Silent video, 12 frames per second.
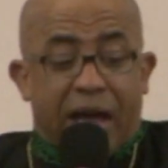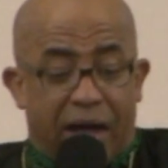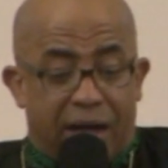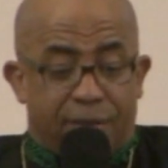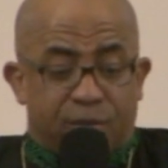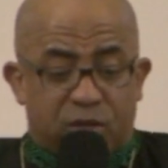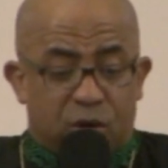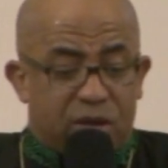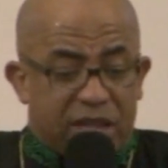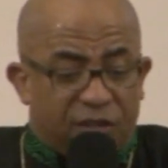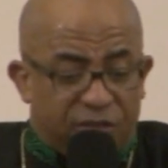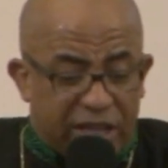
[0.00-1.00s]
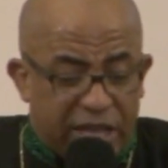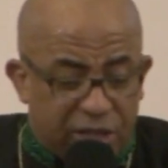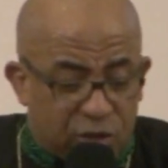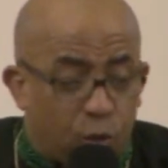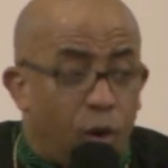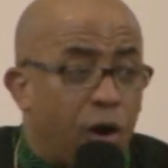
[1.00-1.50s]
Uh, so if
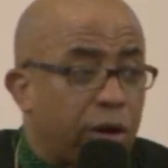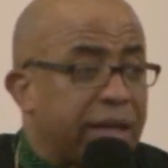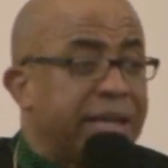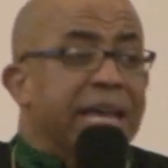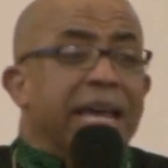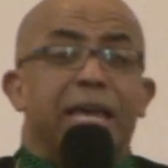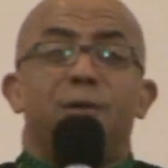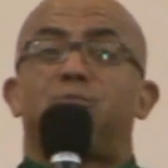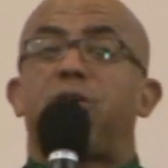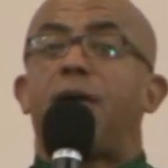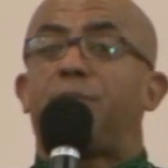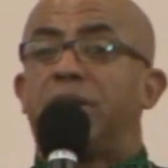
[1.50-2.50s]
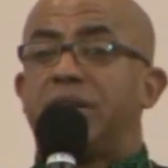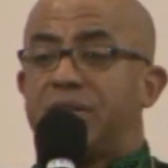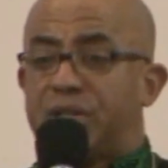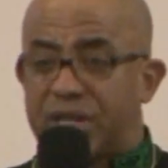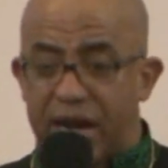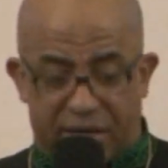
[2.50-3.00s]
he's walking, he probably
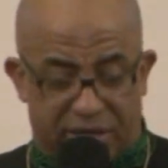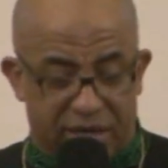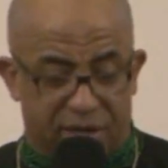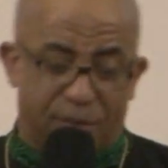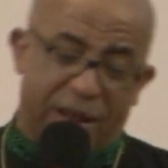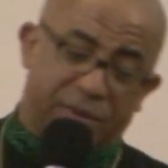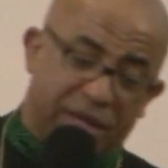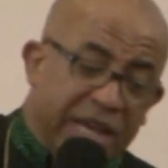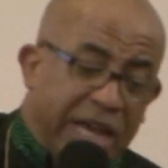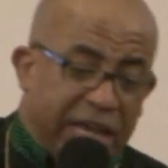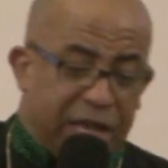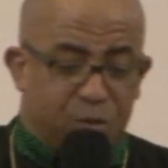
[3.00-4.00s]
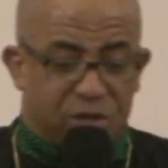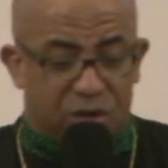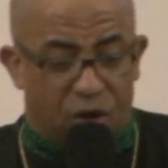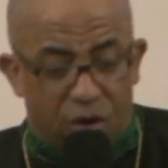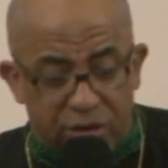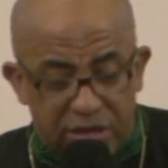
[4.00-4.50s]
checked in. Maybe he was
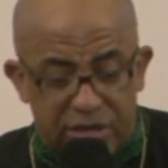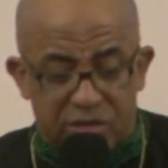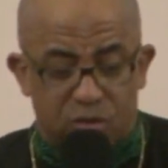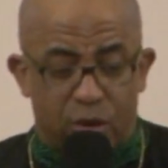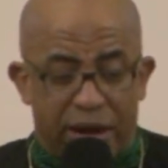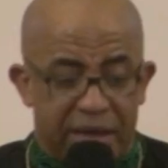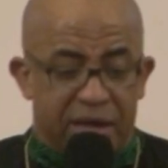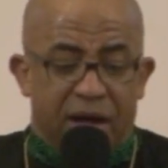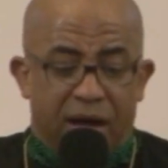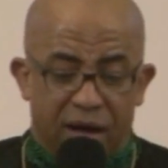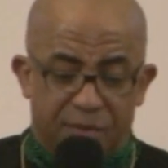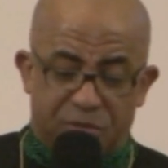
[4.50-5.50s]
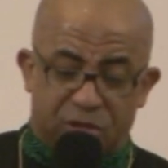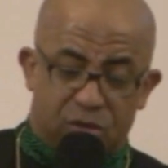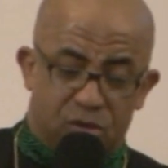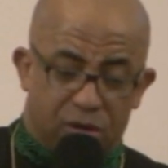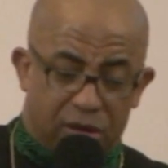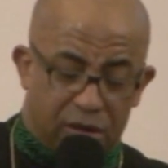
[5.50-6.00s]
on his way up
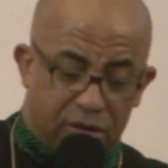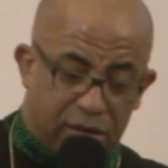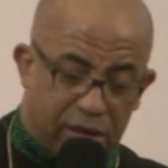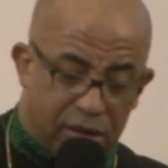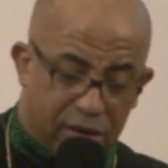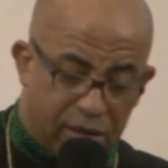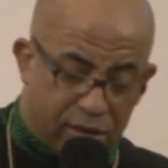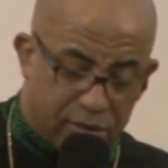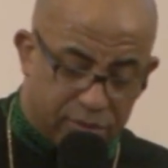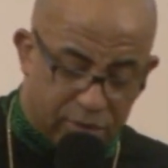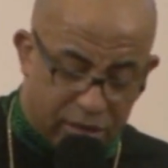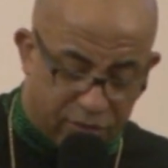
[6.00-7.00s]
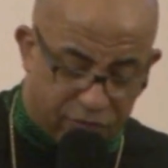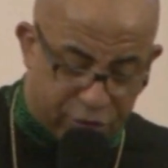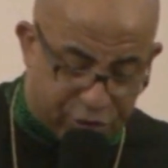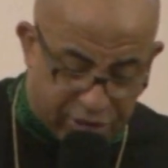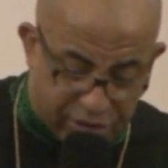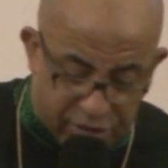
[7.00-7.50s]
to uh, uh, um, uh
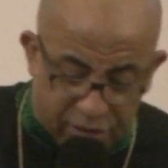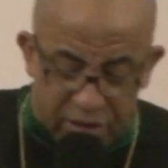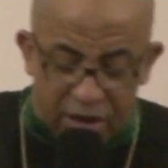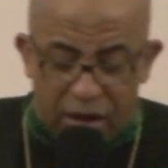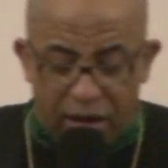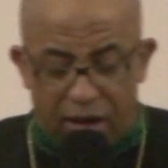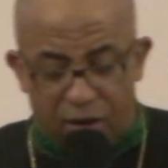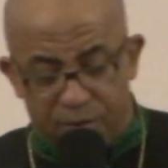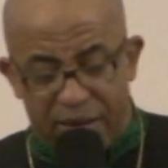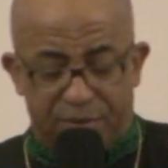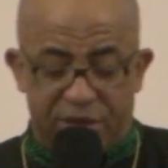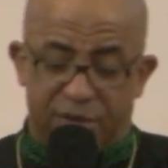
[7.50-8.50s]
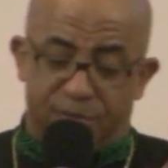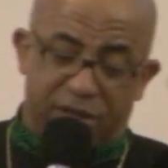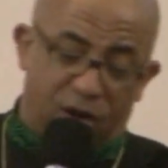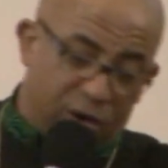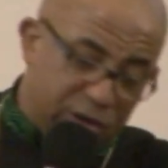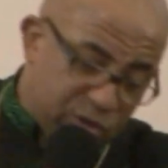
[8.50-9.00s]
Virginia, uh, or maybe he'd
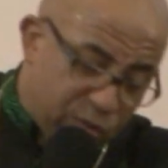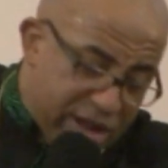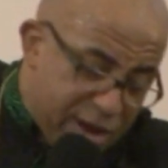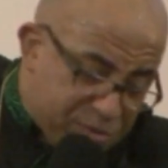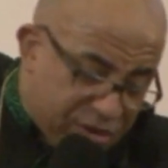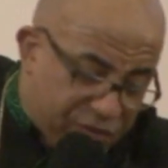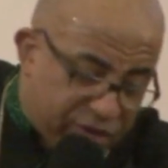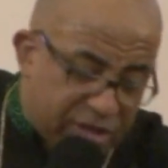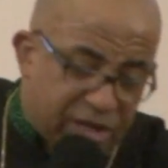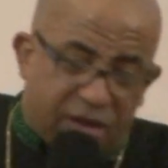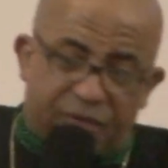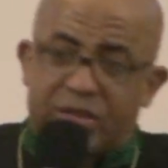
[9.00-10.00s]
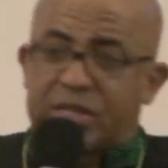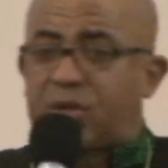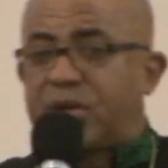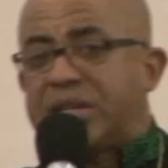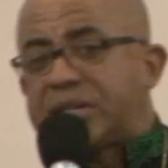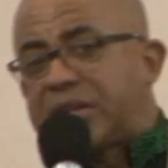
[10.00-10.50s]
been on his way up to Philadelphia.
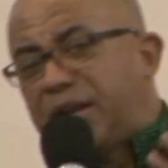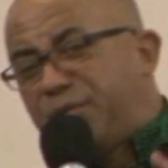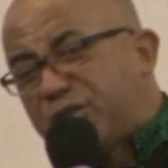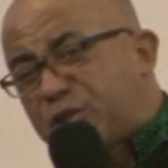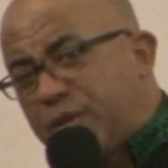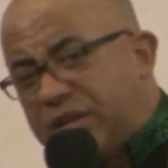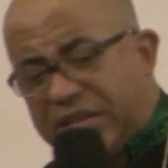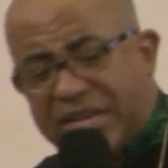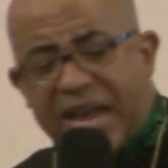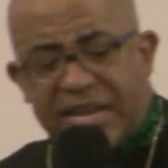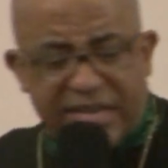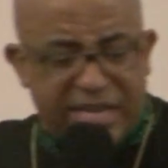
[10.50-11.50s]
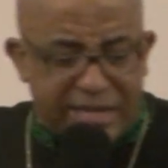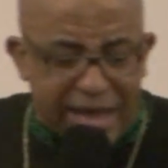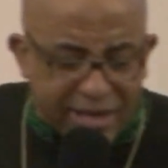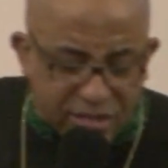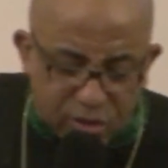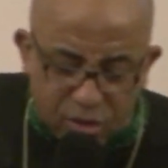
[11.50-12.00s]
So he said, I'm going to spend the night in
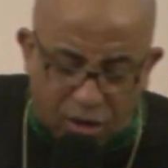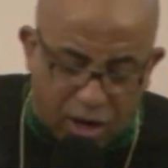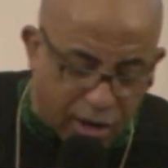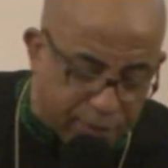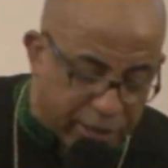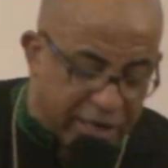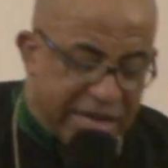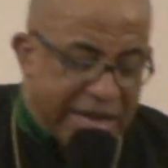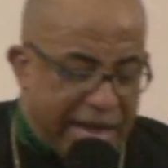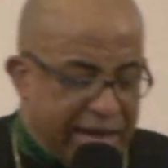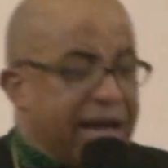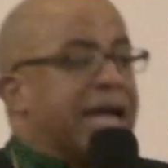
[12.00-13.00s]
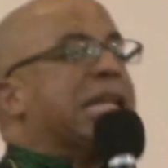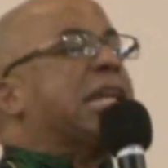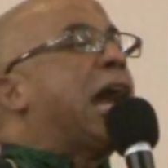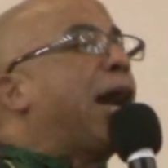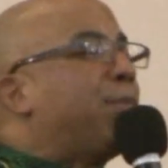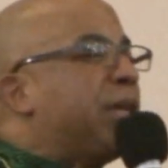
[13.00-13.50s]
National Harbor, and
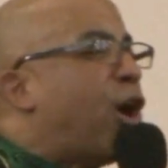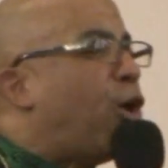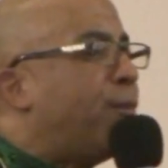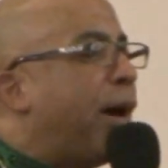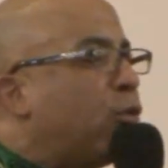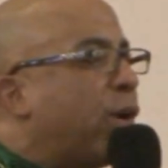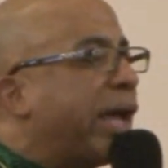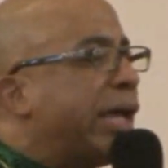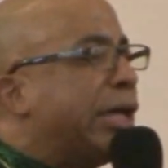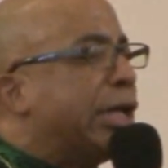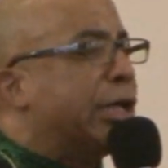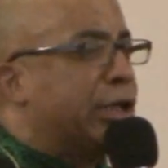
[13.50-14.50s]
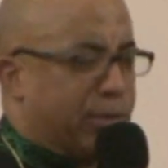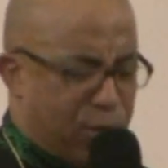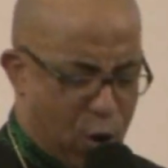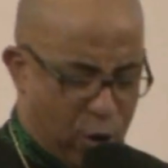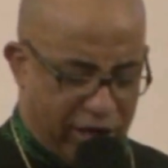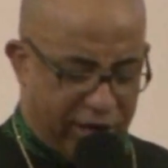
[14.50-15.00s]
then I'll be on my way in the
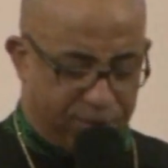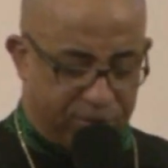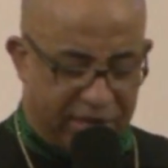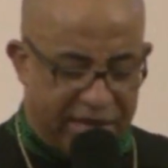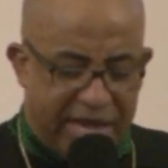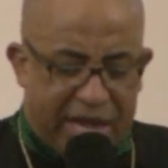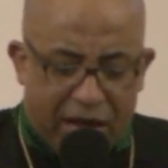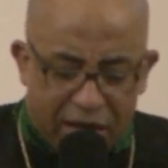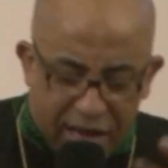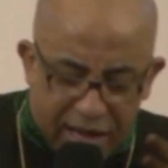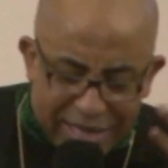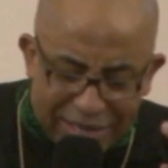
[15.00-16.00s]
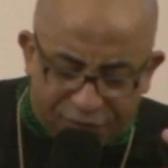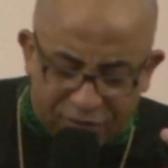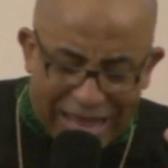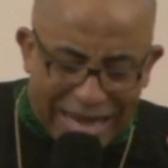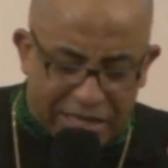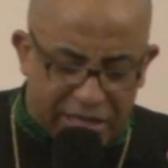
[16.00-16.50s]
morning. Uh, if
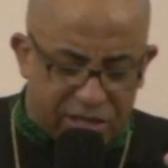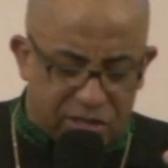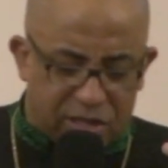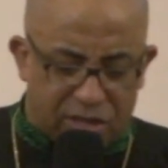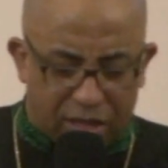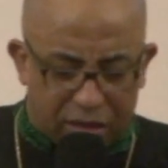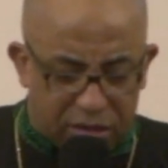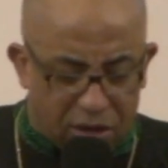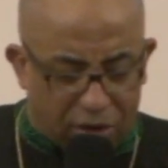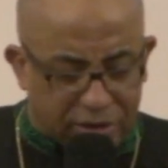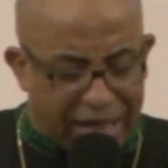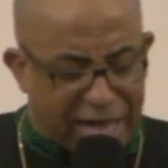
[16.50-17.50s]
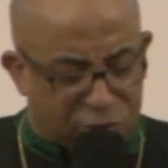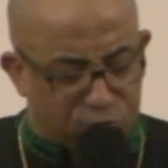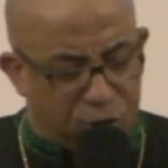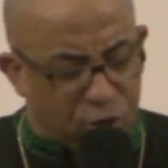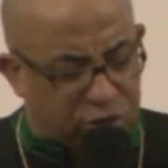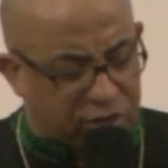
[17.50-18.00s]
that is the thought, as
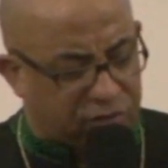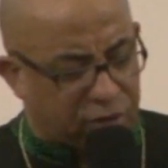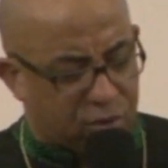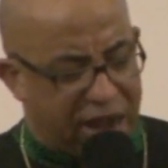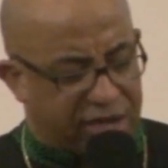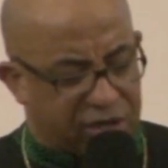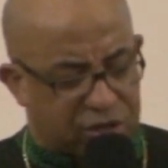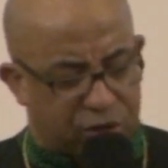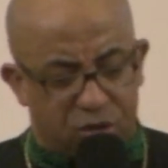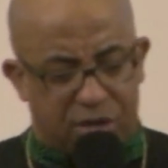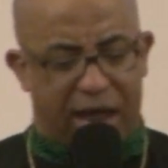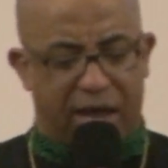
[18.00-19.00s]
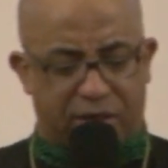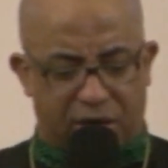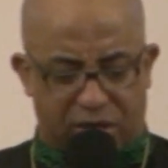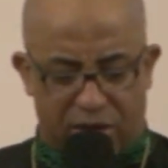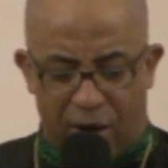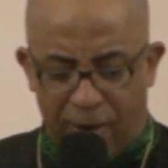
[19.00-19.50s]
most of the writers look at the
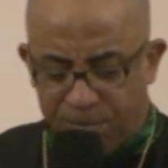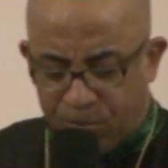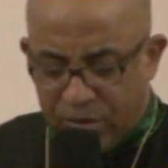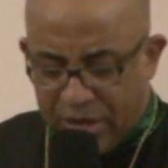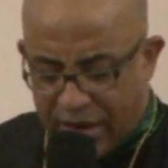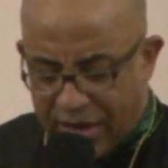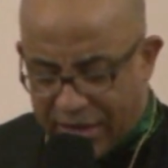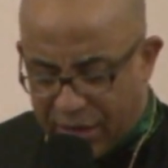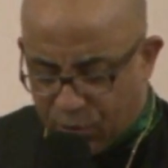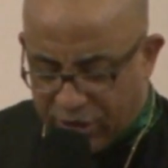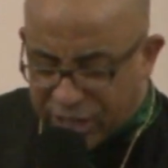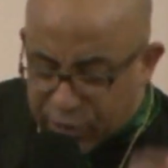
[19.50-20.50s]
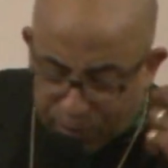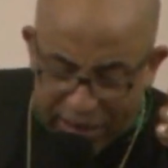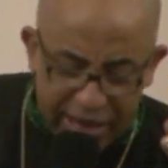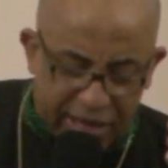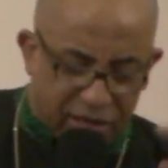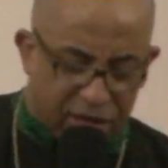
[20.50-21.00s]
thought, uh, it would
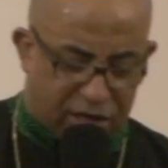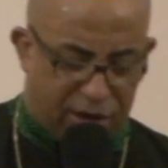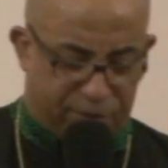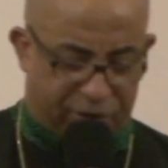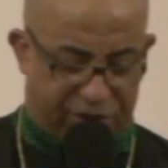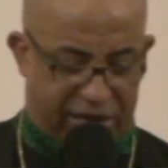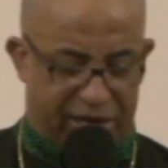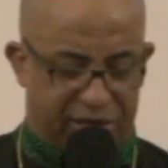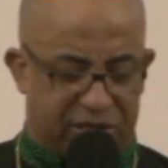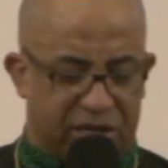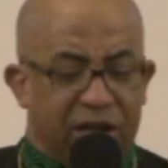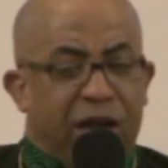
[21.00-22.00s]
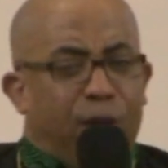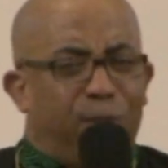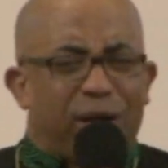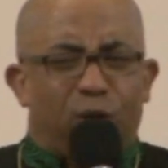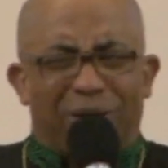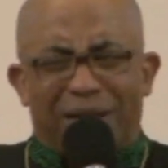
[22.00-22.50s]
explain a couple things.
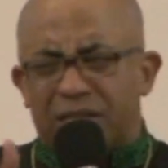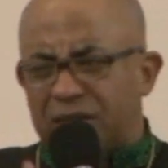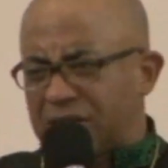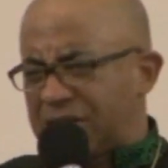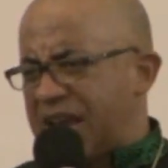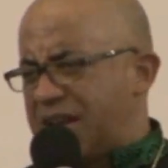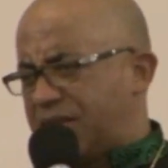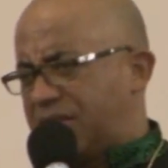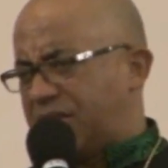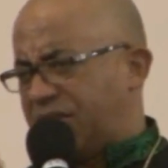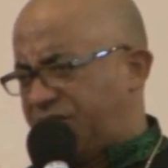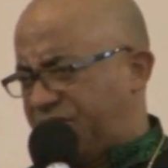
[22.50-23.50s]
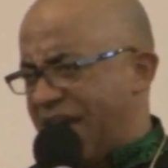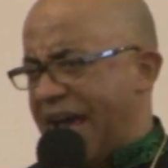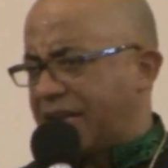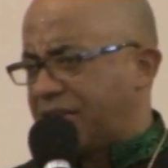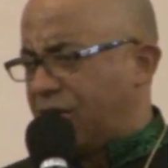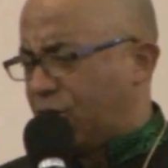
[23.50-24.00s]
But let's take the
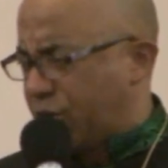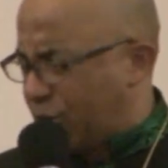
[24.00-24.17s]
fact or the